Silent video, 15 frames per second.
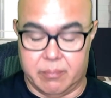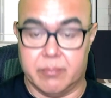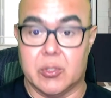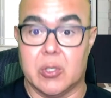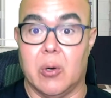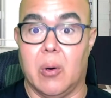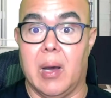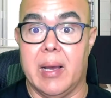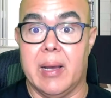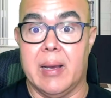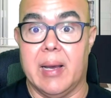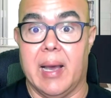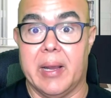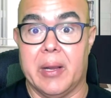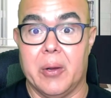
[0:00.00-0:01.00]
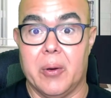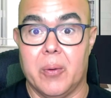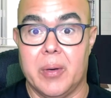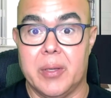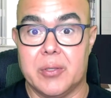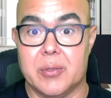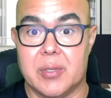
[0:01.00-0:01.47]
So I go
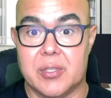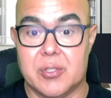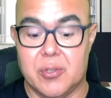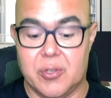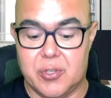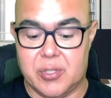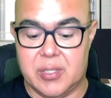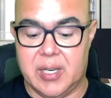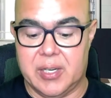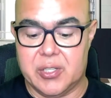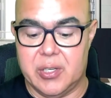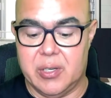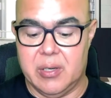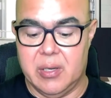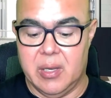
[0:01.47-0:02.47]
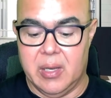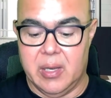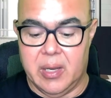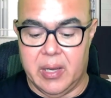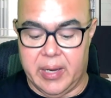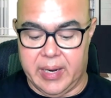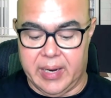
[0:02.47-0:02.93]
into the search section
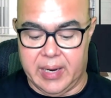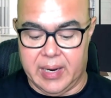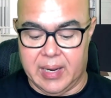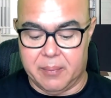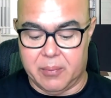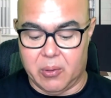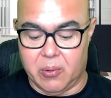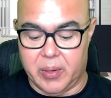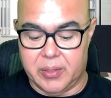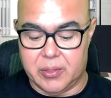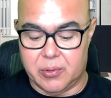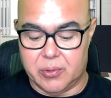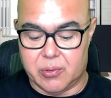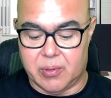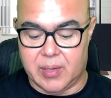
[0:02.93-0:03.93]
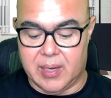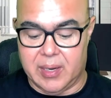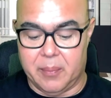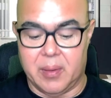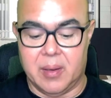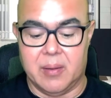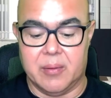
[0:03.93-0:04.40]
and I'm going to
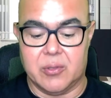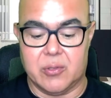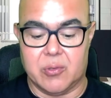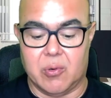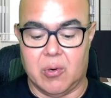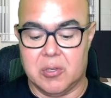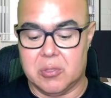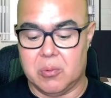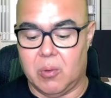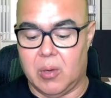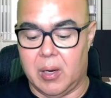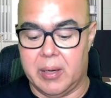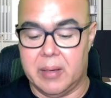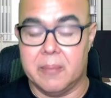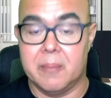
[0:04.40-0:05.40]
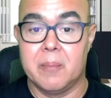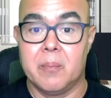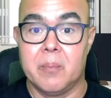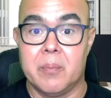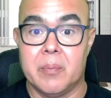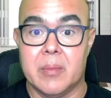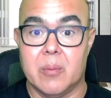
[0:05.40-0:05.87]
type Trust Wallet,
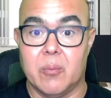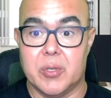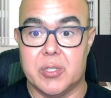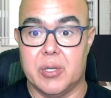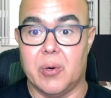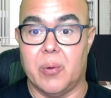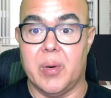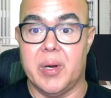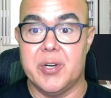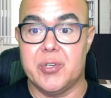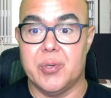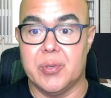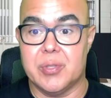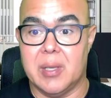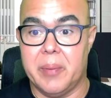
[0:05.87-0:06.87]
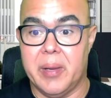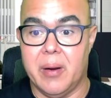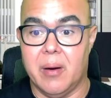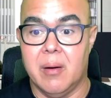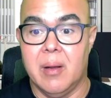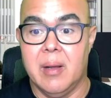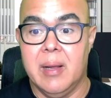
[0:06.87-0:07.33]
which it already shows up here.